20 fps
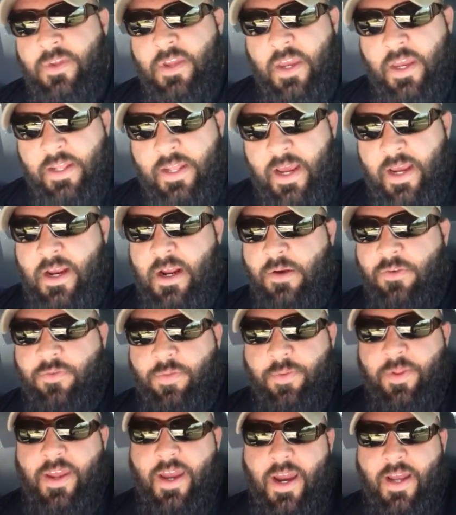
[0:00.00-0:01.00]
And that comes
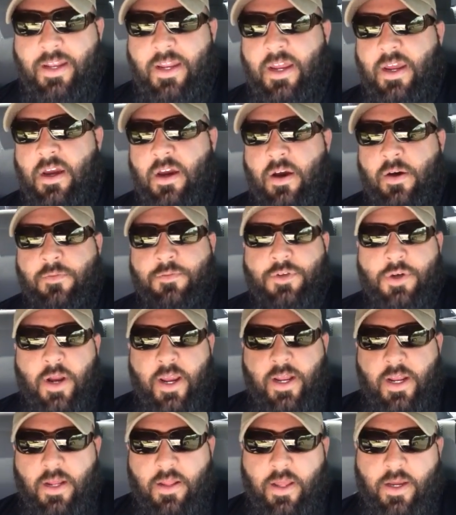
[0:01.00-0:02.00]
from the idea of
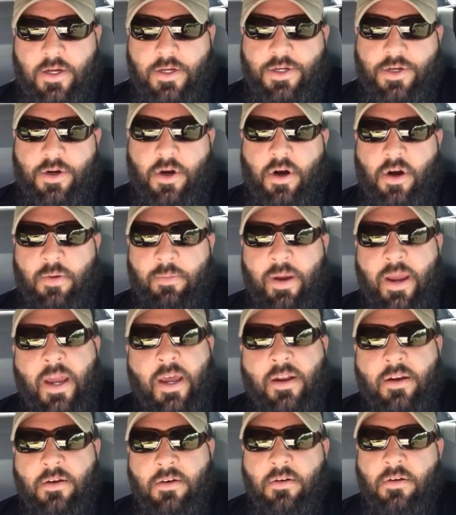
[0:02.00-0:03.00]
training like a strong
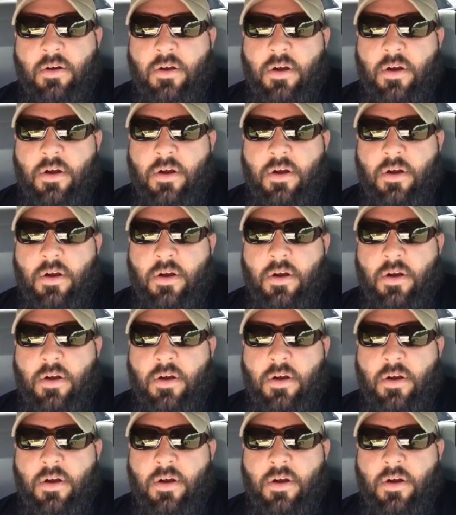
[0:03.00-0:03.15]
man,